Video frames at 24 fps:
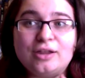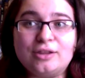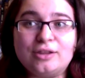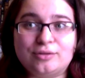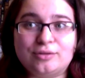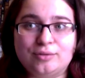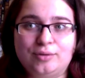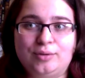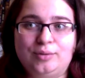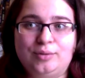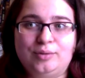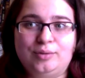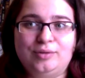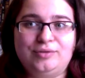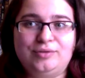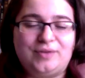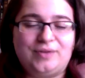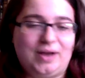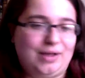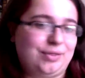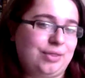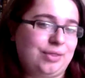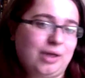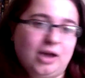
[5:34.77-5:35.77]
through and
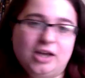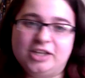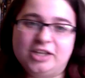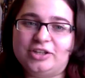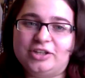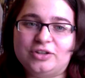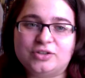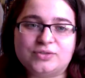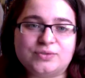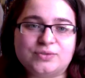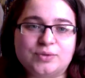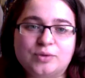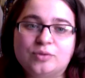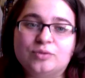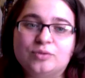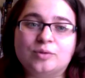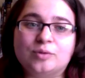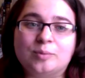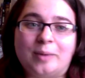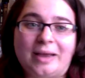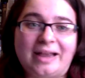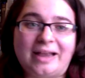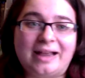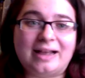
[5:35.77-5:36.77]
found that are useful for
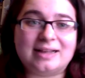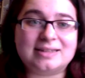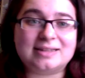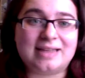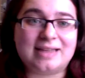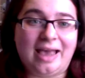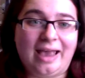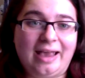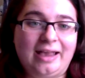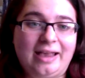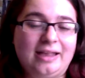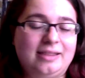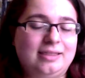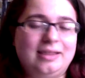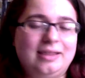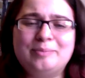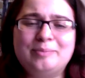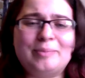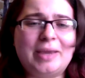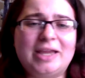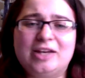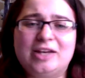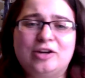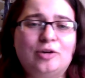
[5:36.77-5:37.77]
my essay, and they
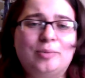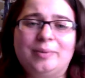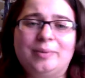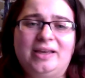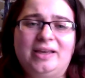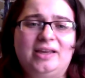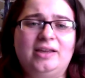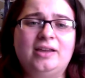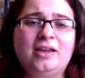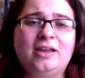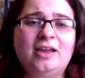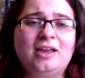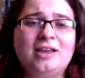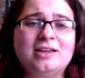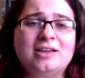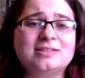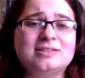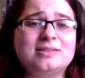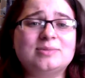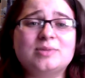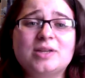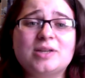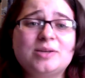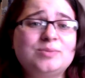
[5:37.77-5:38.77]
may not be,
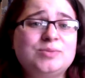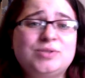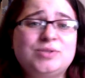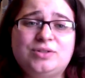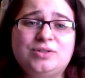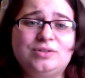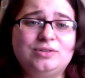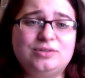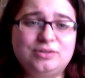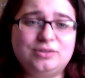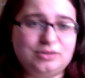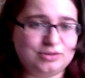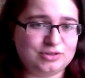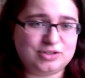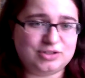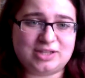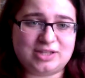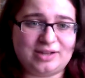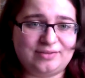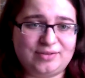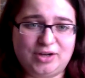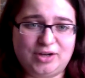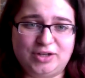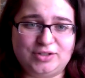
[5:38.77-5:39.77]
sometimes you just
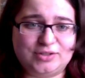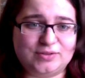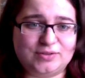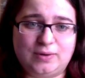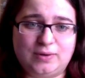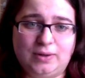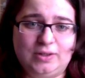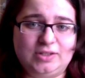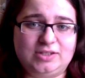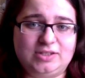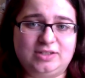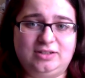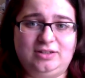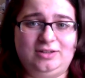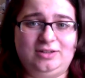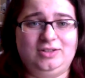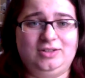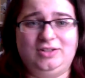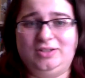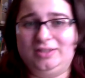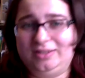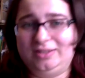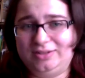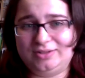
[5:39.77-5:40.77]
have loads of quotes and you
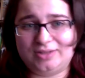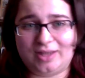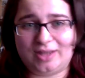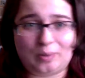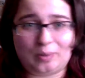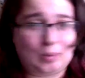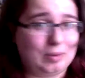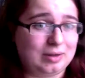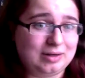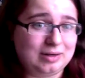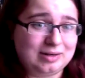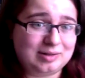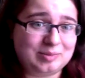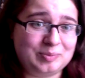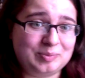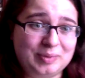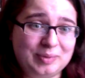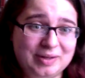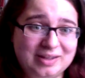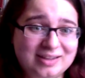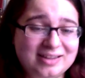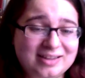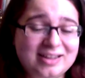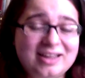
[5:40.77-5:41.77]
only use like one,
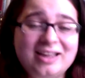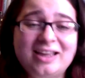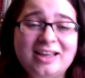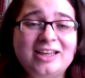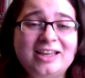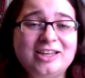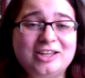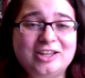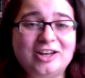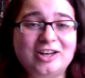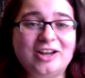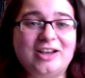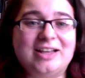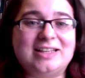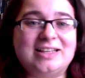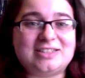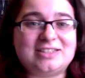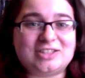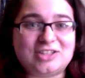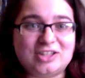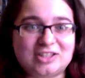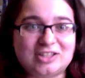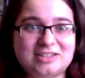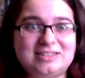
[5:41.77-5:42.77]
but you know, it's
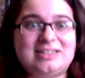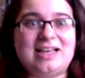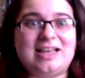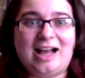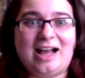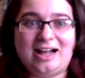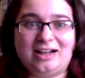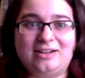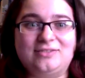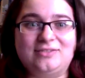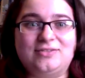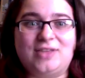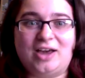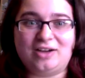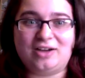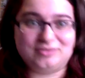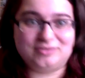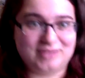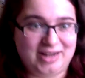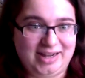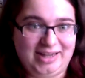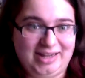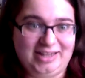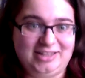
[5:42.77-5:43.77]
good to have that
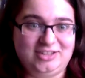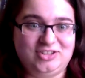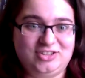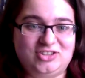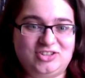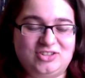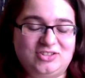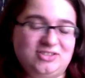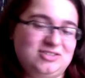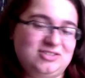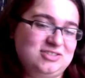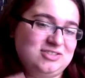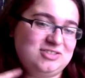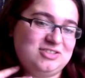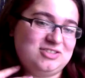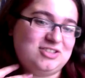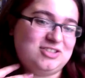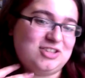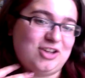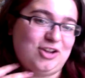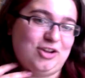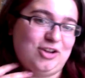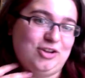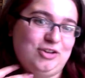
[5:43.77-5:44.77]
range
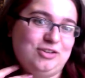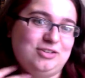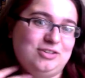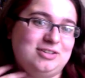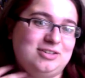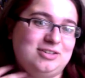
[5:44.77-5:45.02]
so